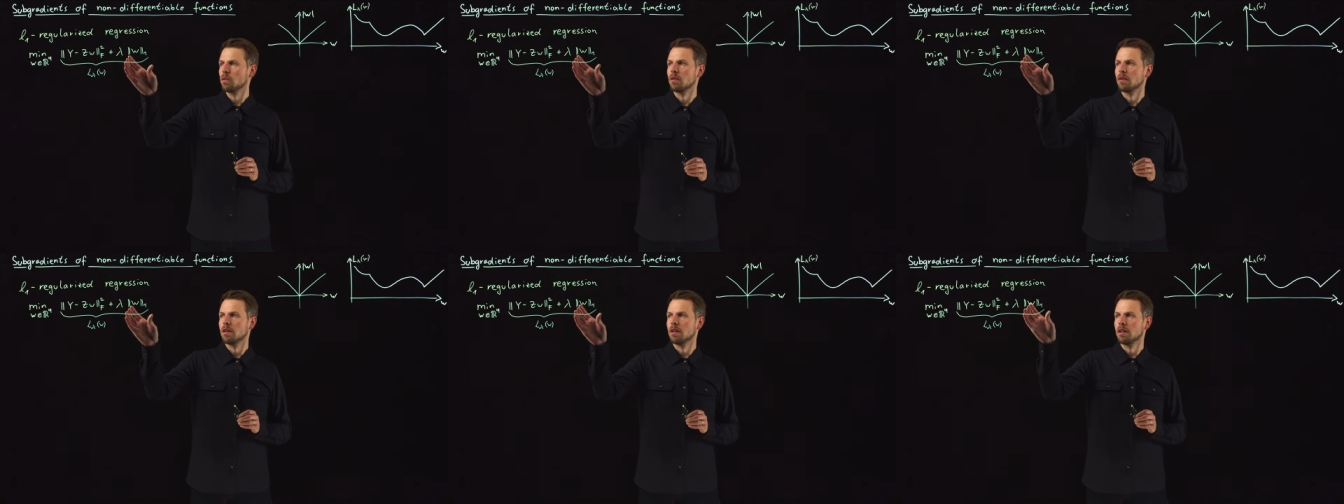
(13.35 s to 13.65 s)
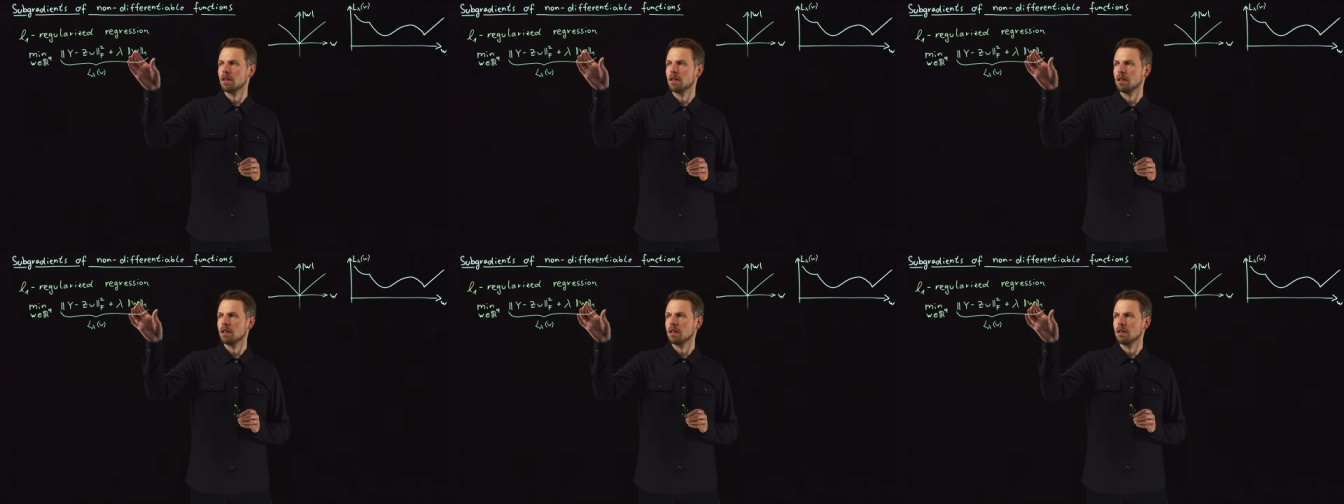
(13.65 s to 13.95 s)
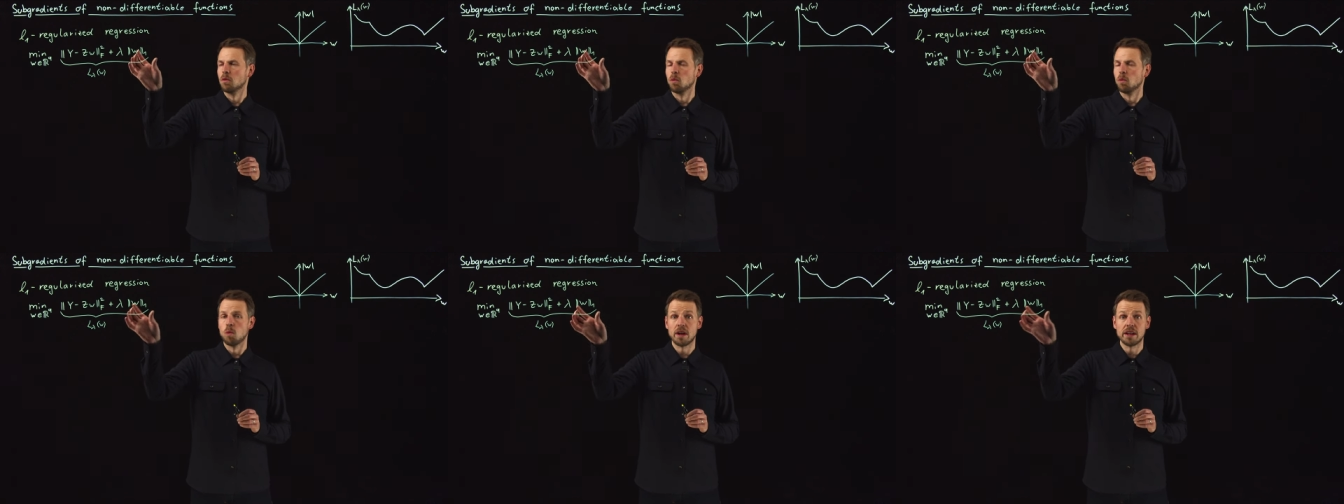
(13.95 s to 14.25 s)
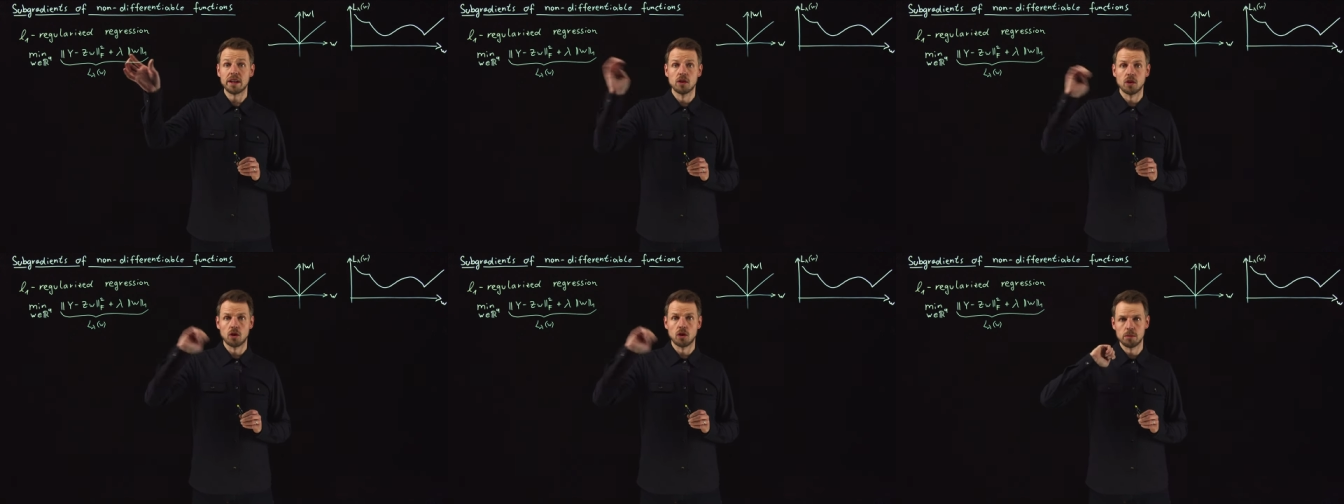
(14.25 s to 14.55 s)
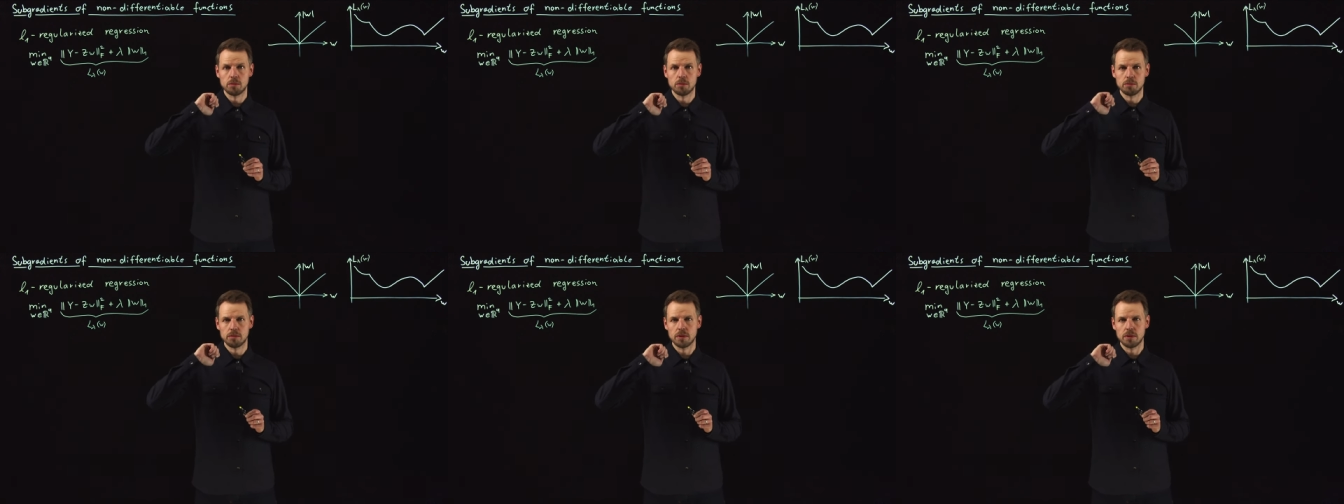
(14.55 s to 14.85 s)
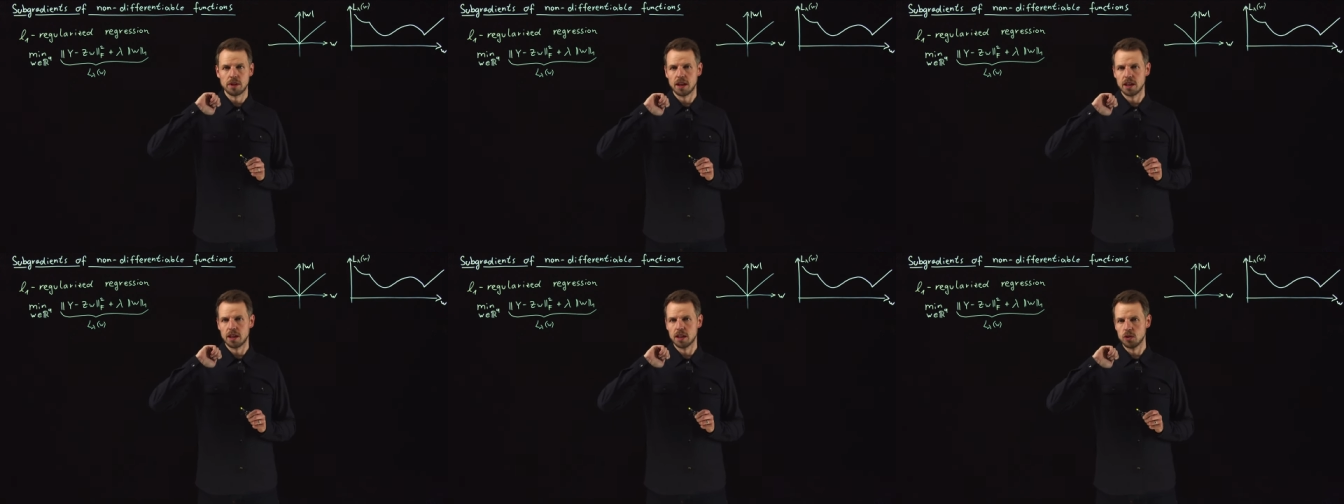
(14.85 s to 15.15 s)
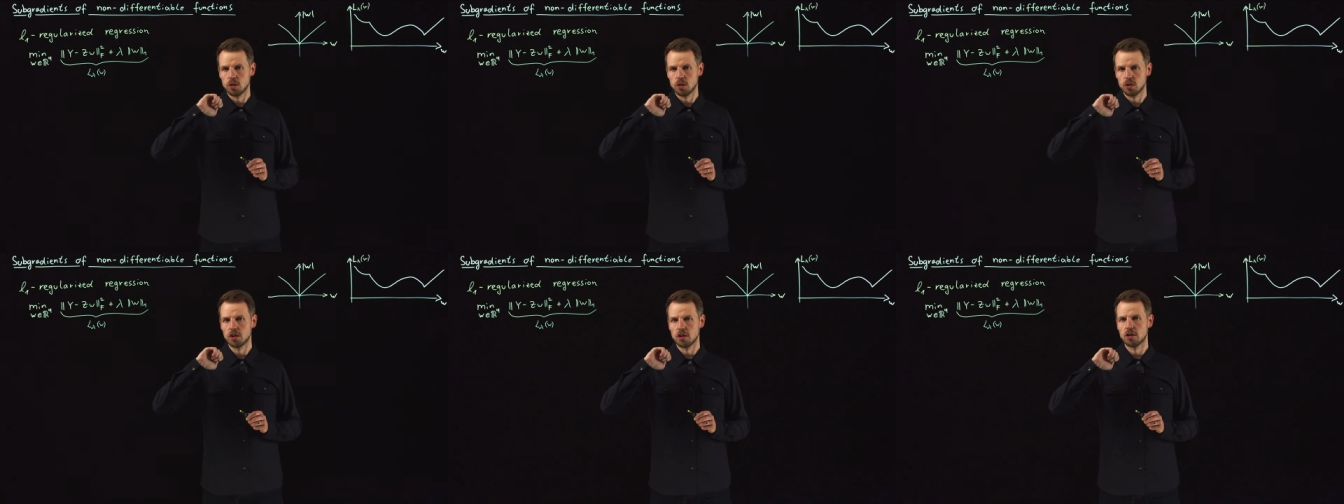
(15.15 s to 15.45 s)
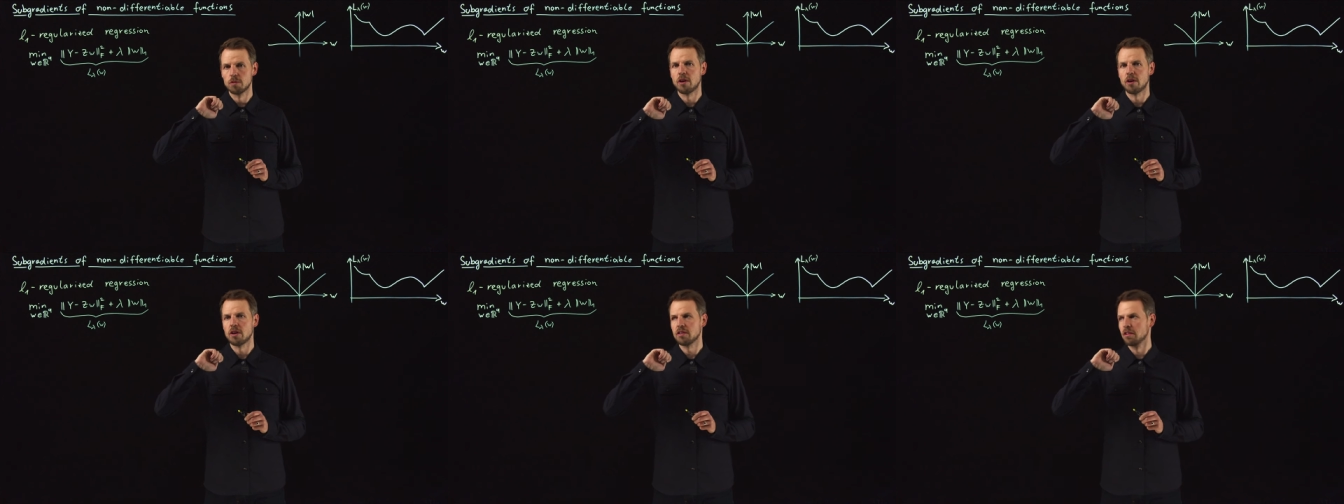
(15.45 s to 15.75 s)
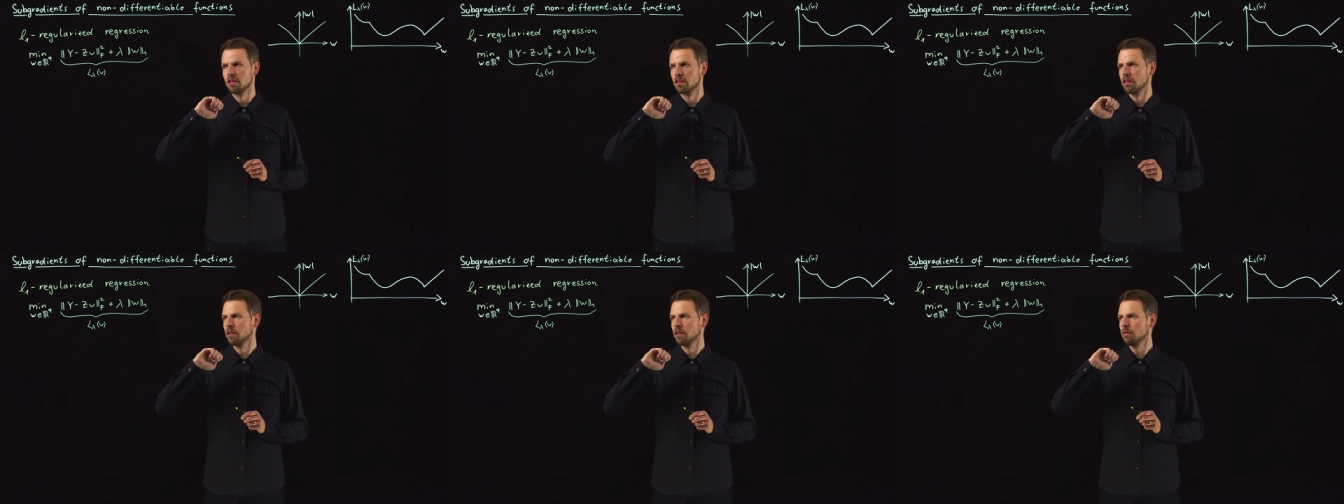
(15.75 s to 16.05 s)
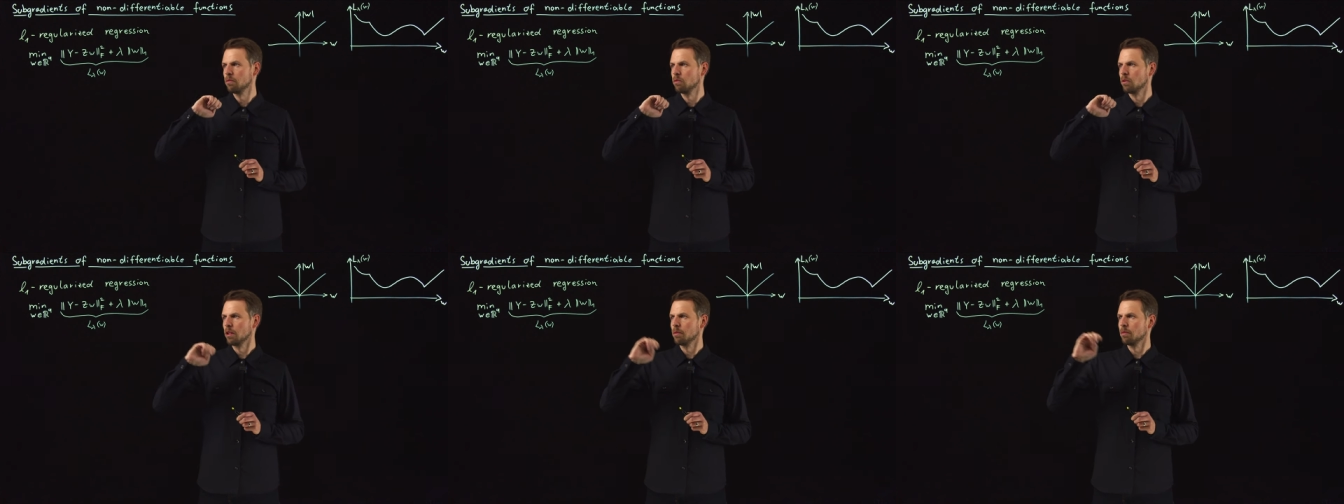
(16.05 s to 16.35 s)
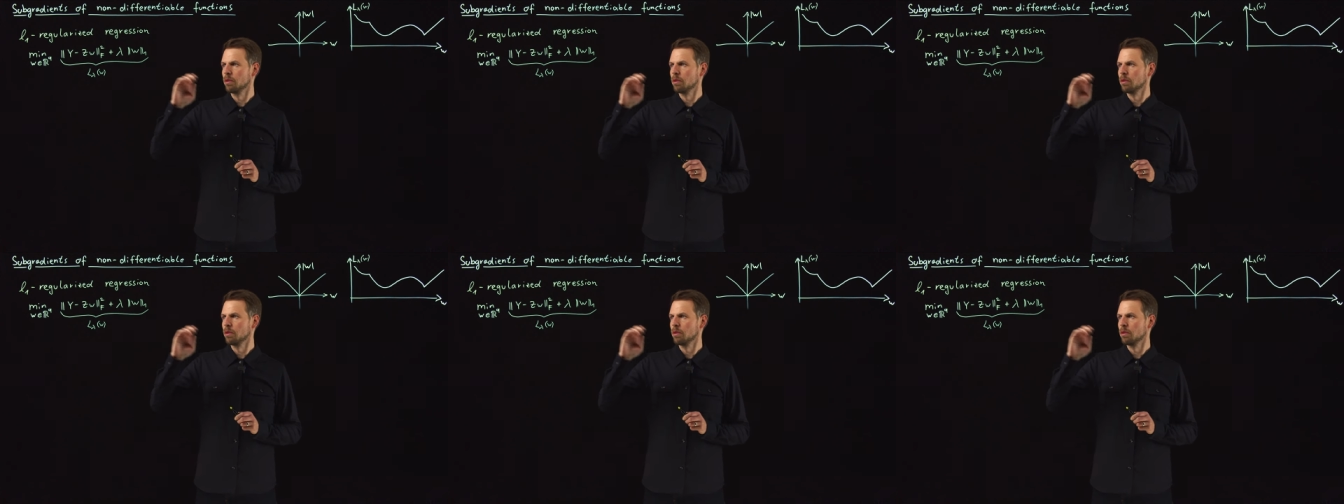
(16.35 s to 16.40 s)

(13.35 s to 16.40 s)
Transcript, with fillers: the one norm induces sparsity, right?